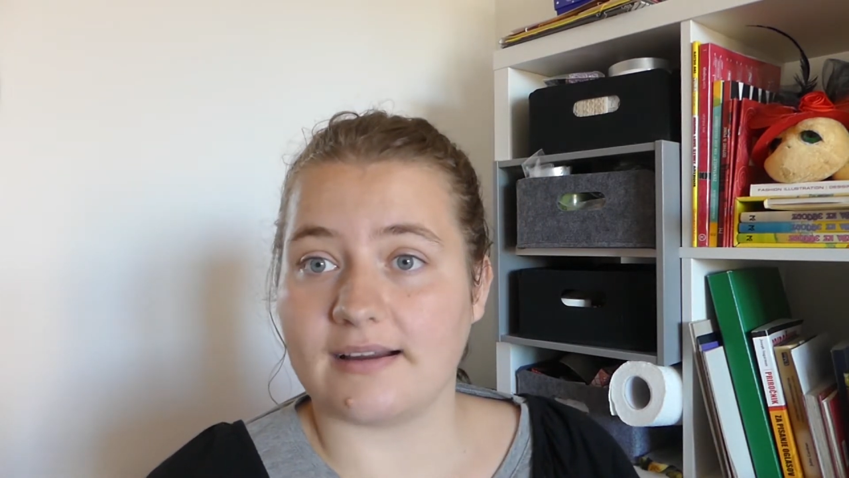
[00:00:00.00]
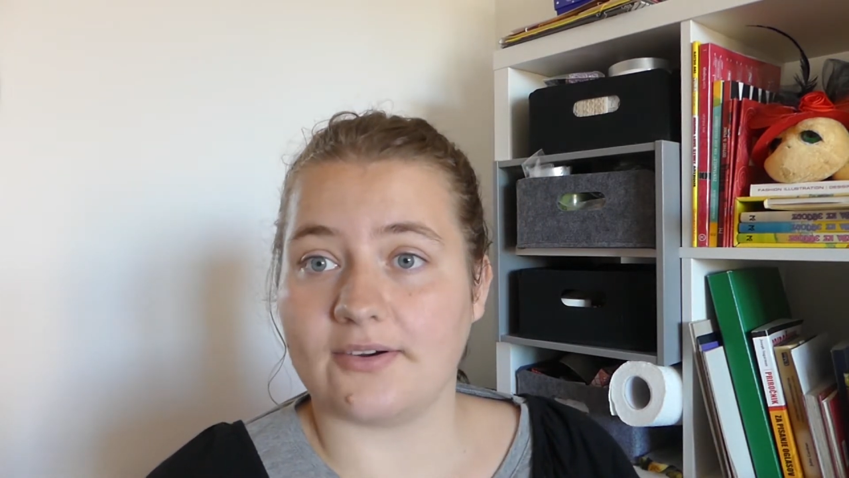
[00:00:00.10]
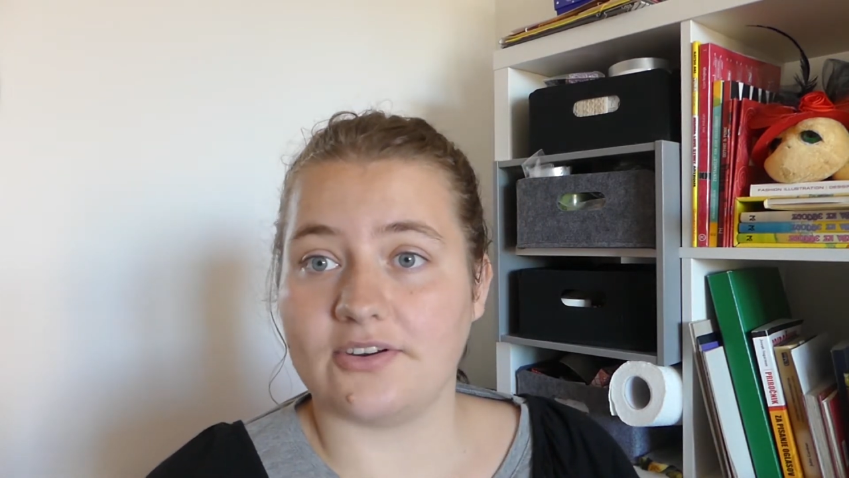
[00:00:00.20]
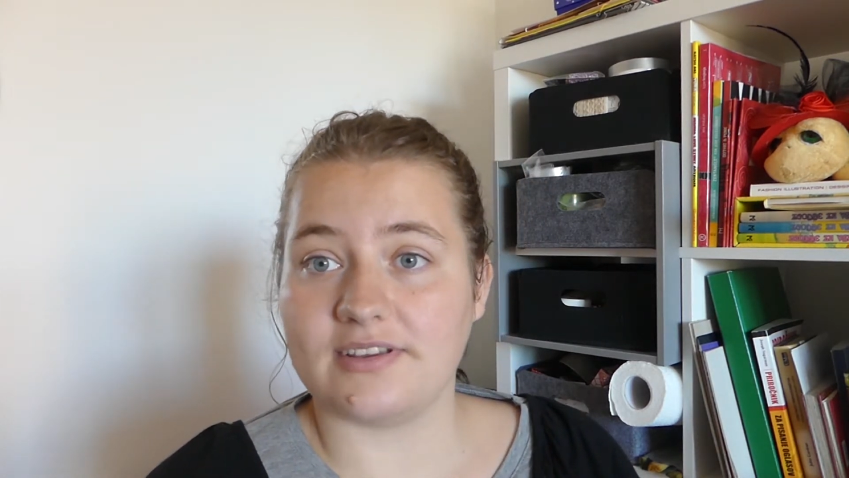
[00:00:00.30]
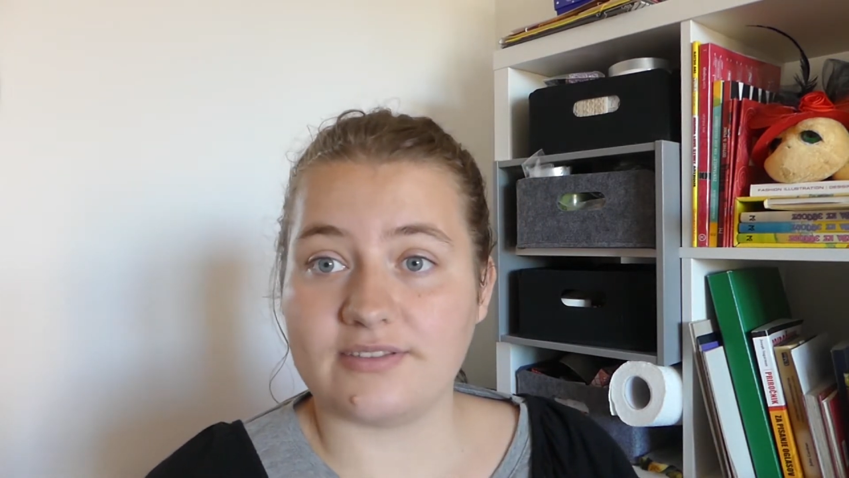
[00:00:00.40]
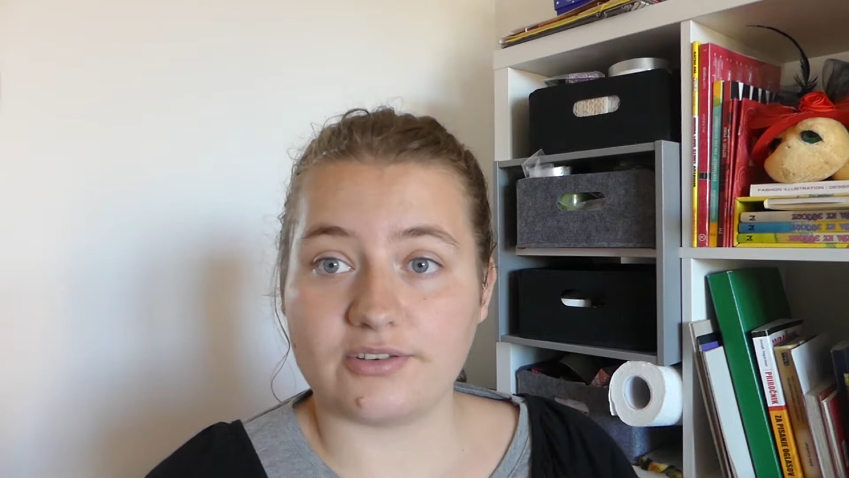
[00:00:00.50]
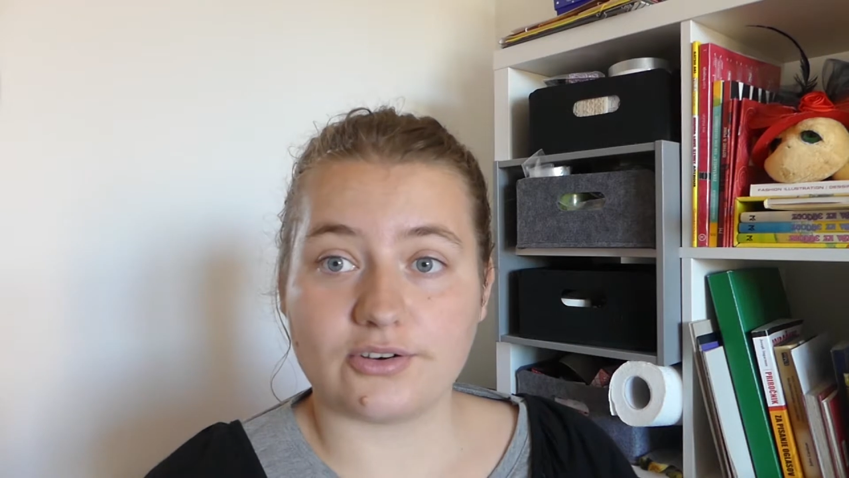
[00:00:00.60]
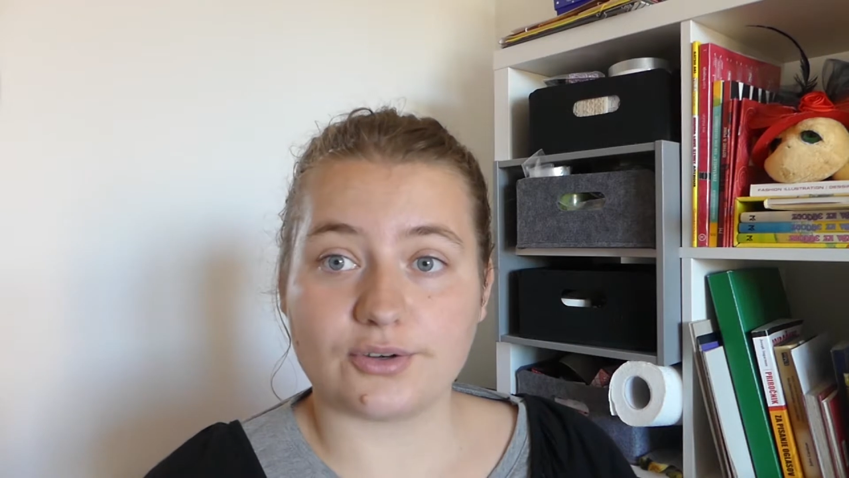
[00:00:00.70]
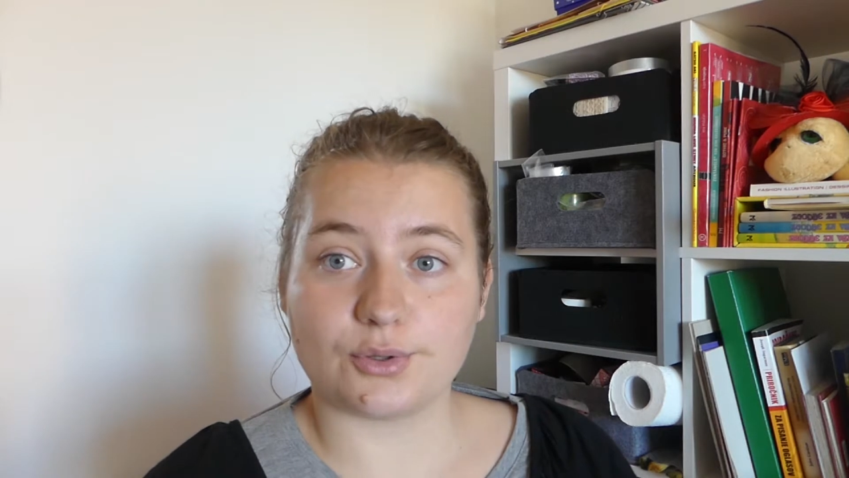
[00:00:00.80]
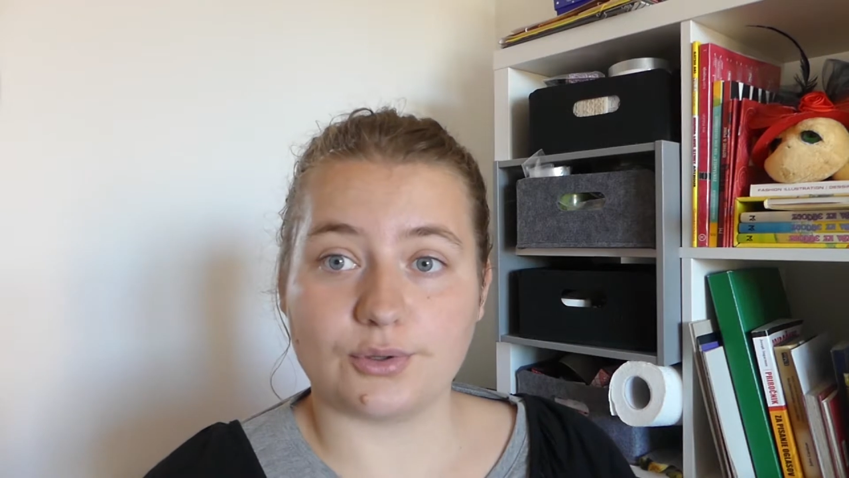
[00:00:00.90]
are
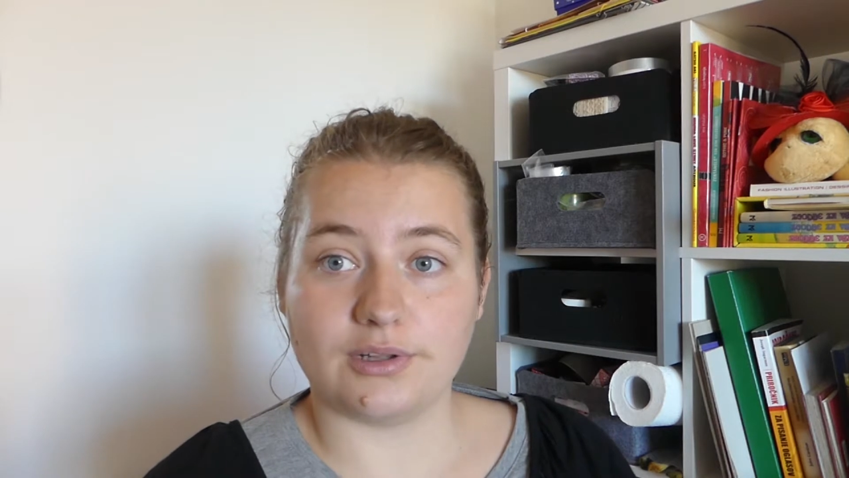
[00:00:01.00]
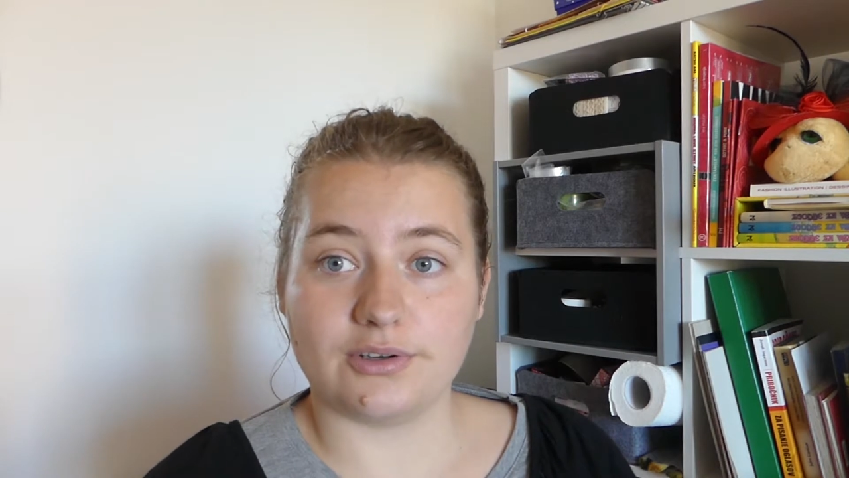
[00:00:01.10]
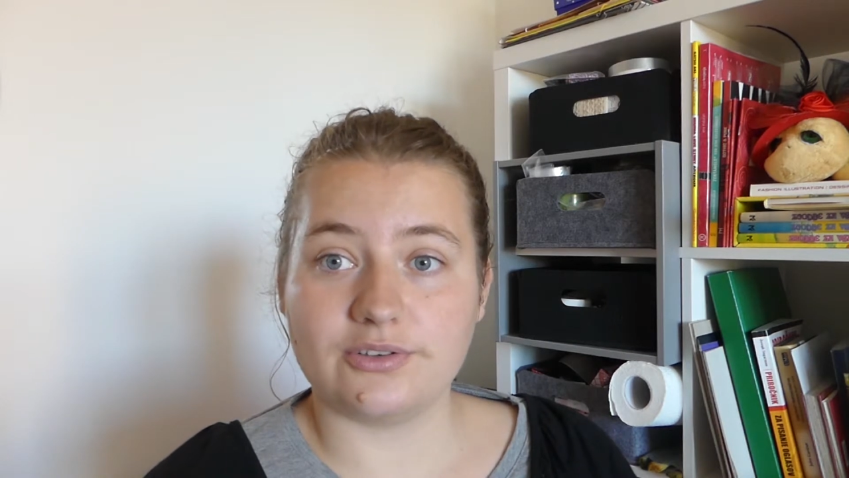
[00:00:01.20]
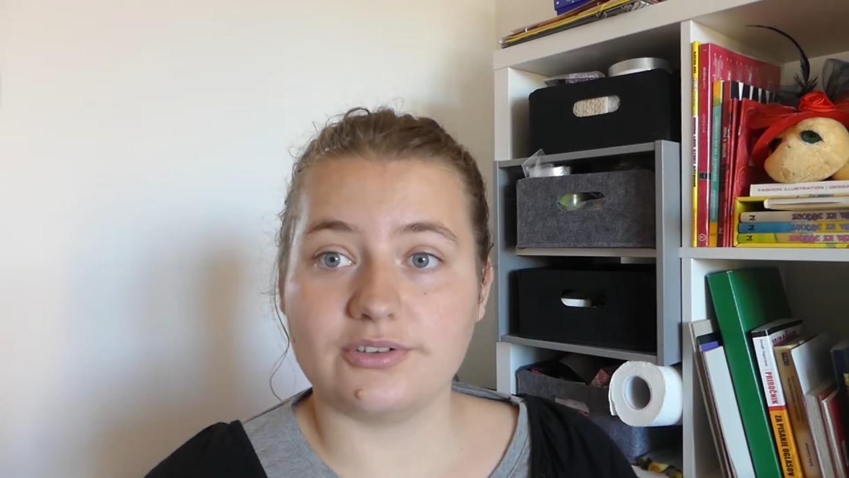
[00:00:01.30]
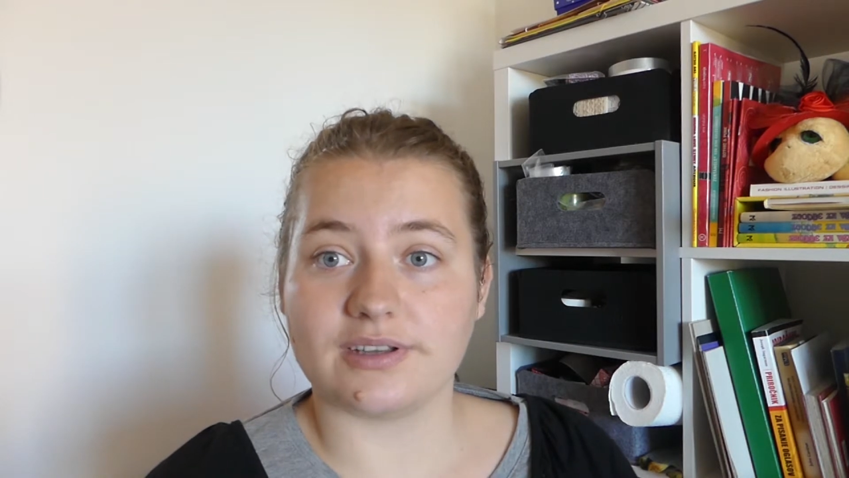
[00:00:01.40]
easier to learn